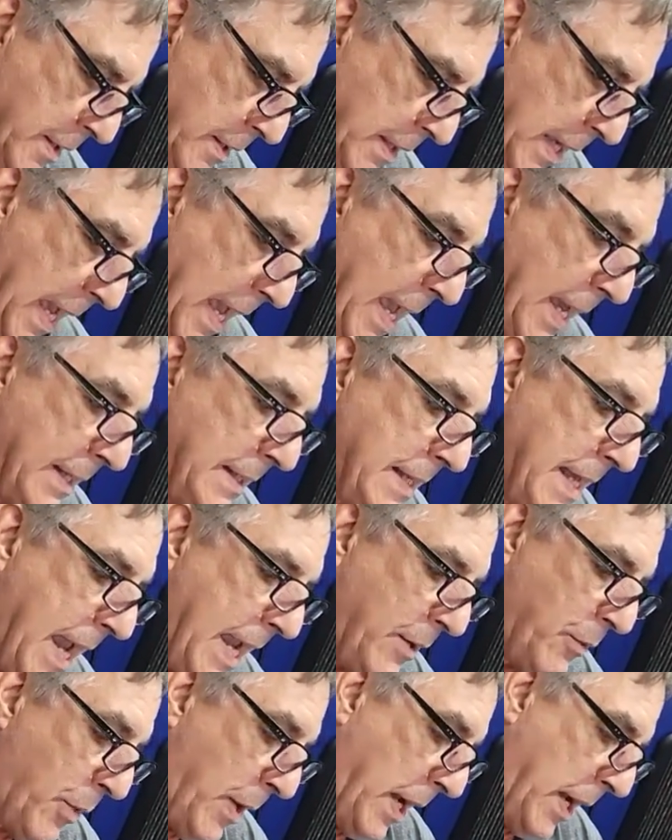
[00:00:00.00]
CAN
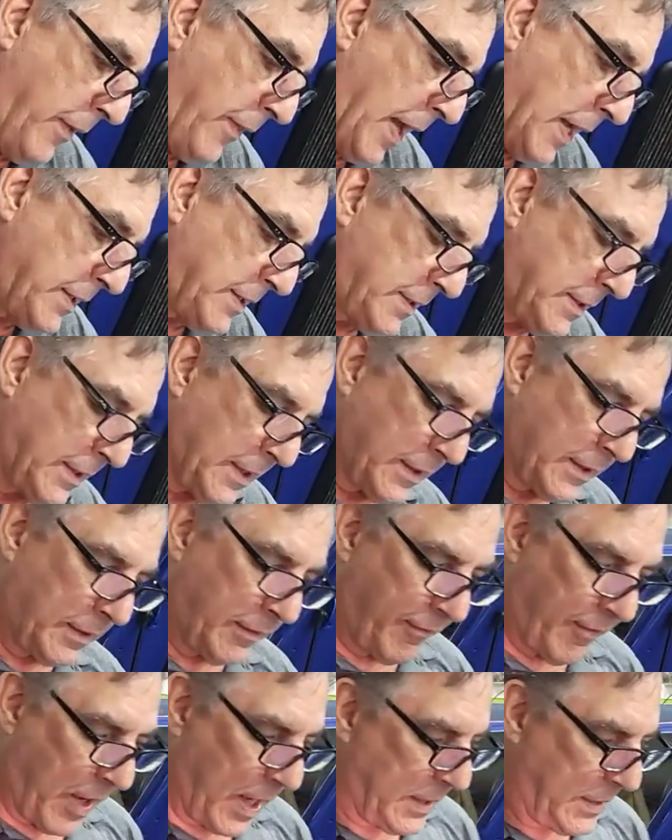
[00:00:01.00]
gateway, that's the
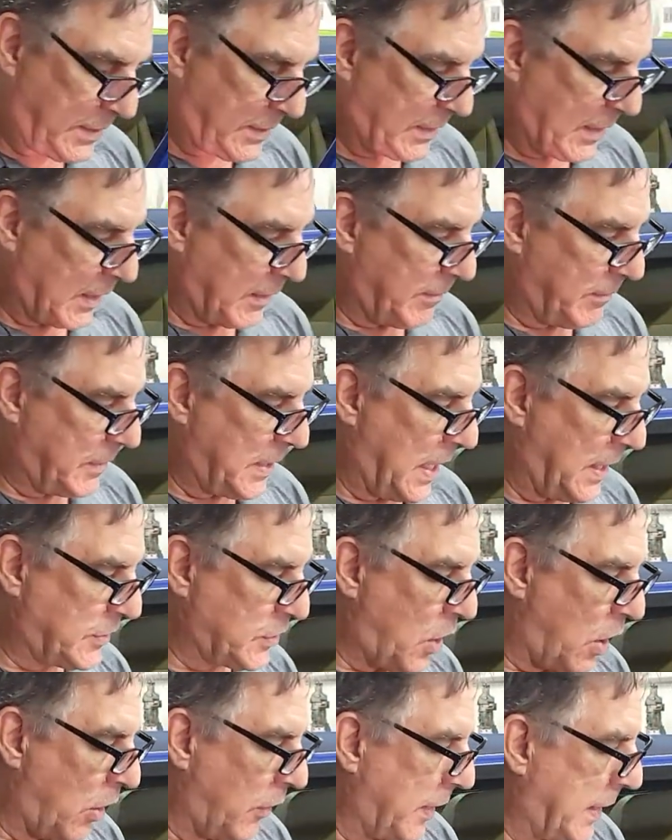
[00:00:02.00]
device that takes
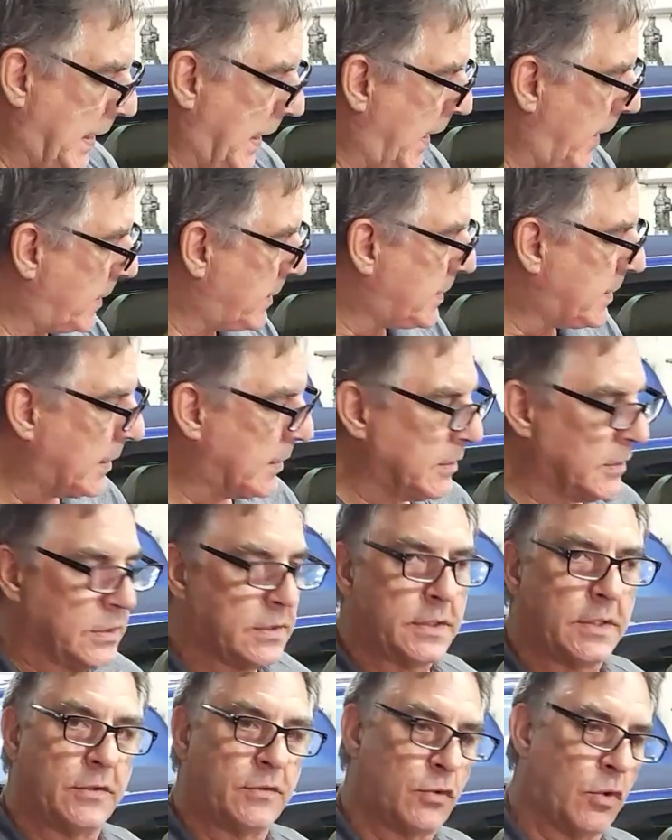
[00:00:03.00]
all the CAN
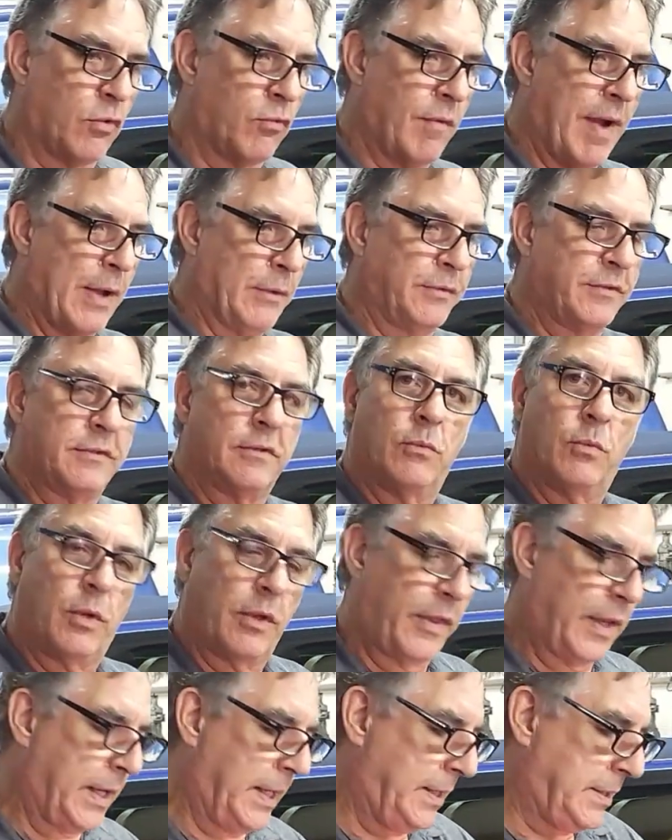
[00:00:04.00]
signals and sort of routes them
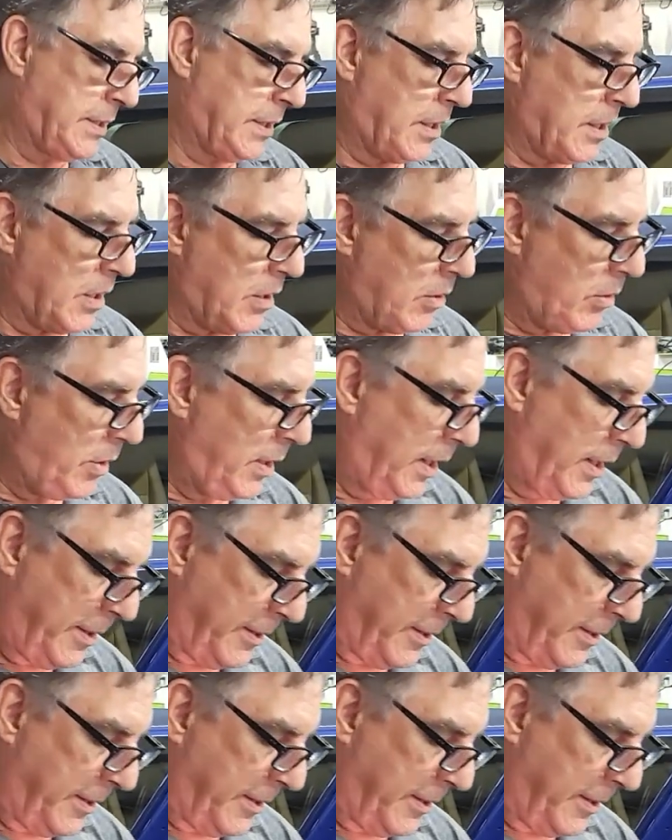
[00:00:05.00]
where they need to go.